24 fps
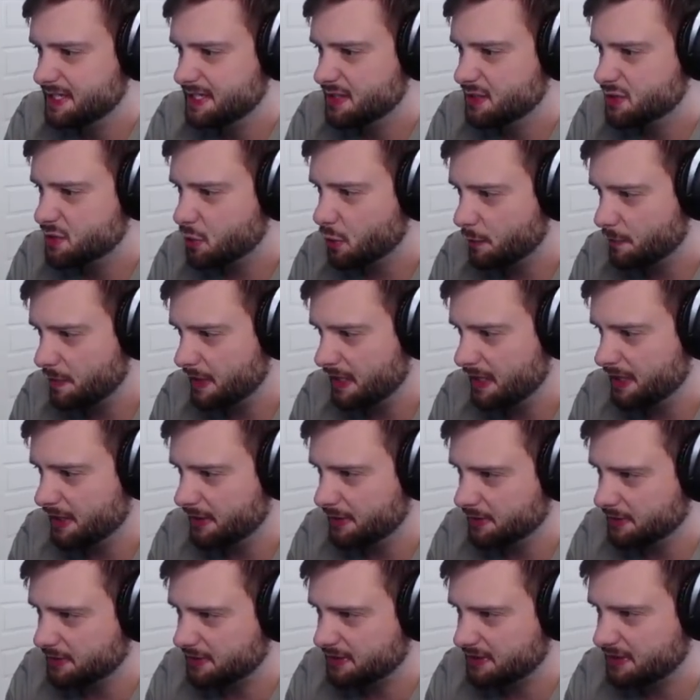
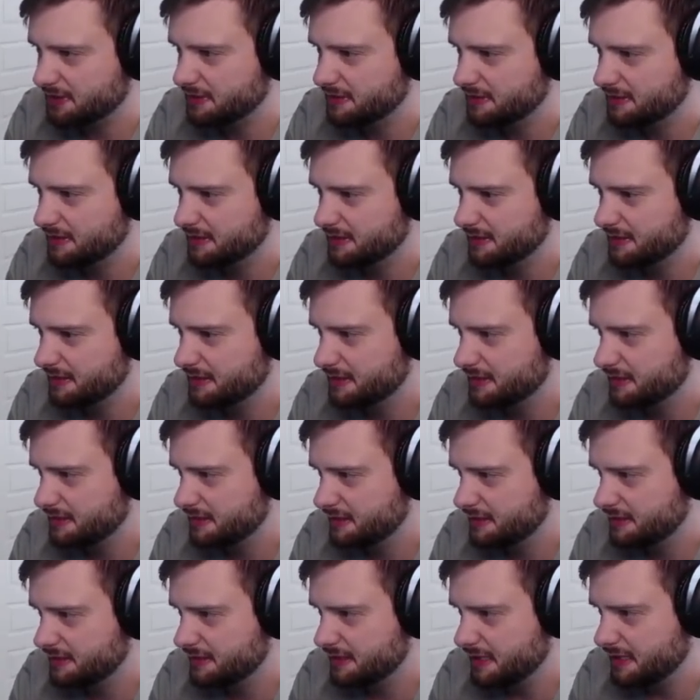torpedoes.
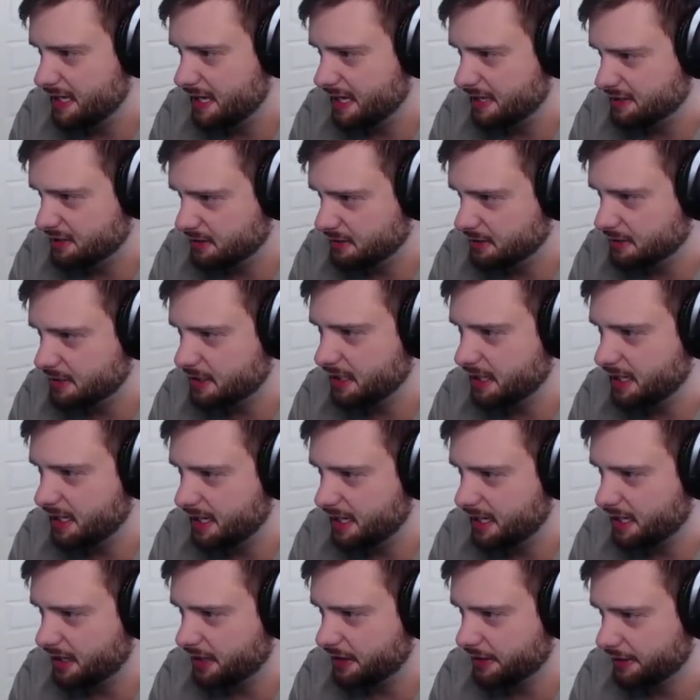Is you can get
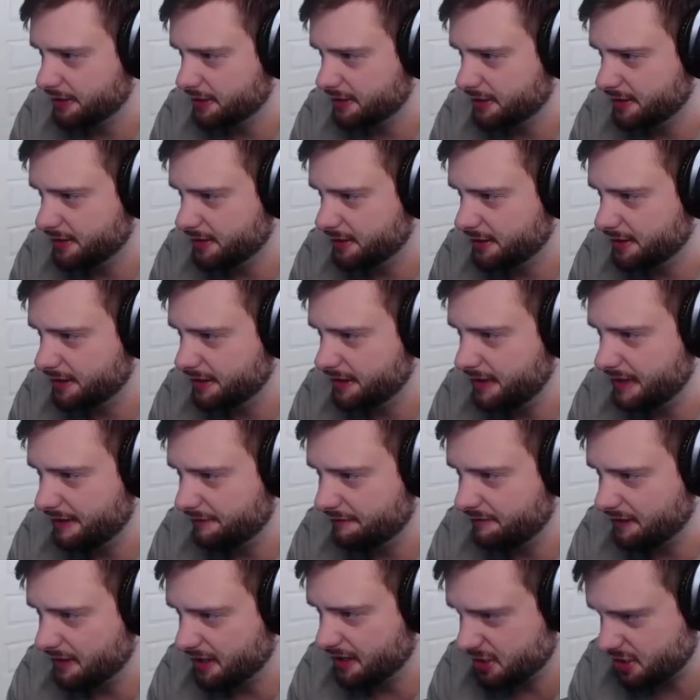a good,
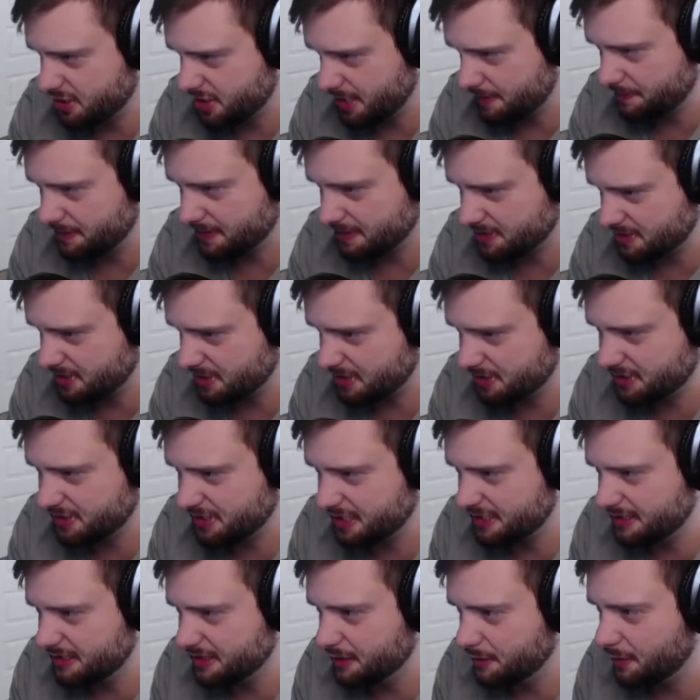if a ship is just
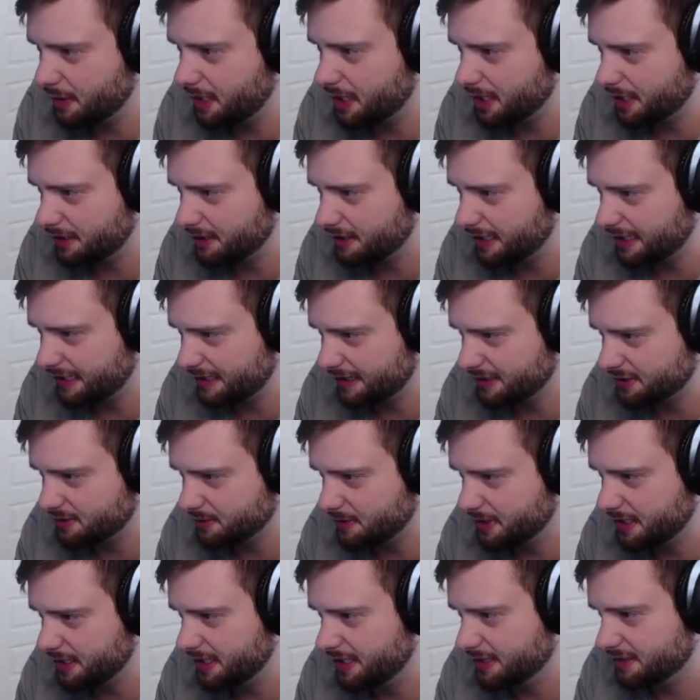sitting in the water like this
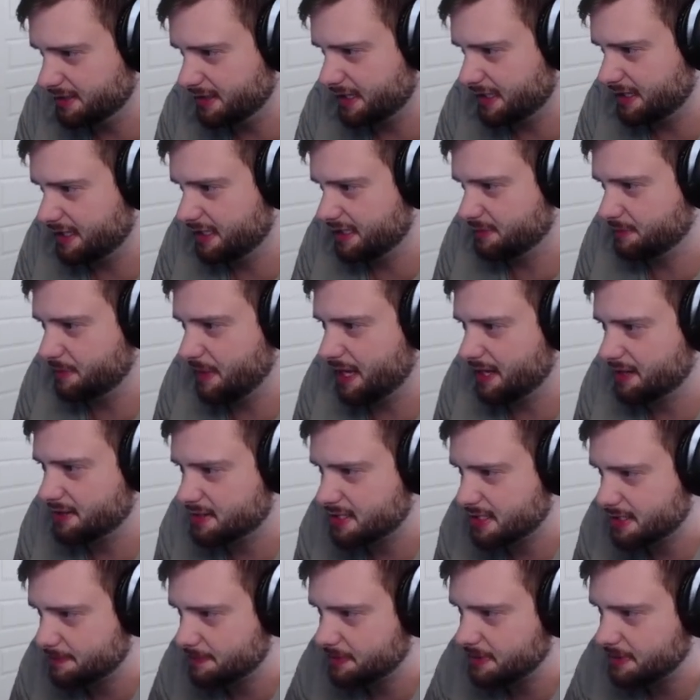one is, like this battleship.